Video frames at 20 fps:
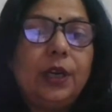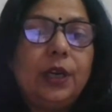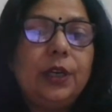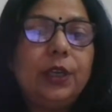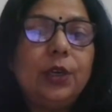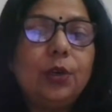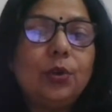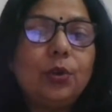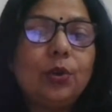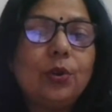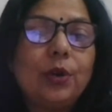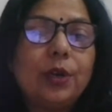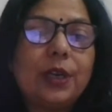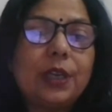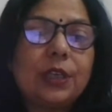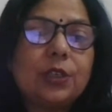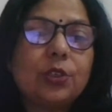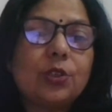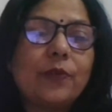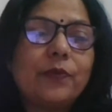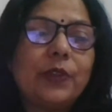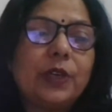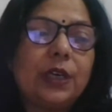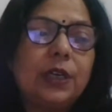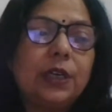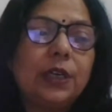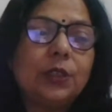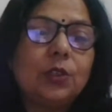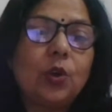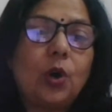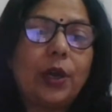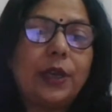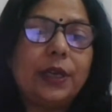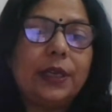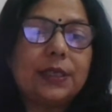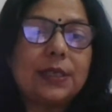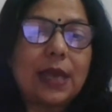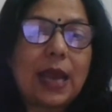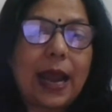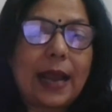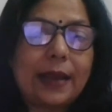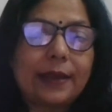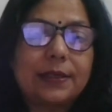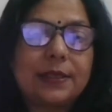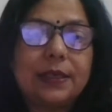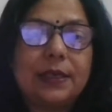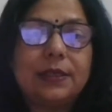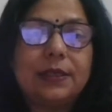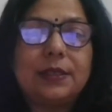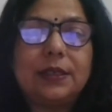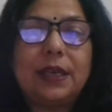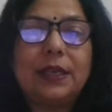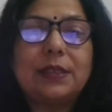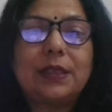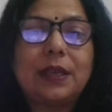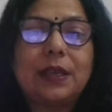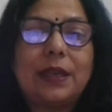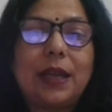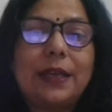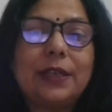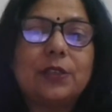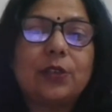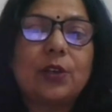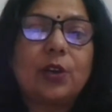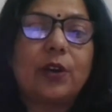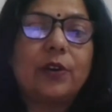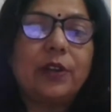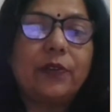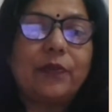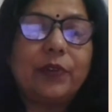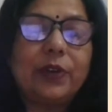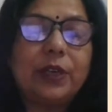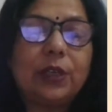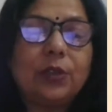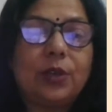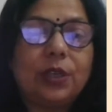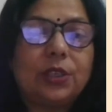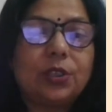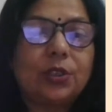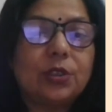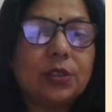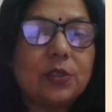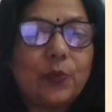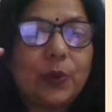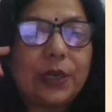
Due to rotation of the earth on its axis, days and nights are of different durations.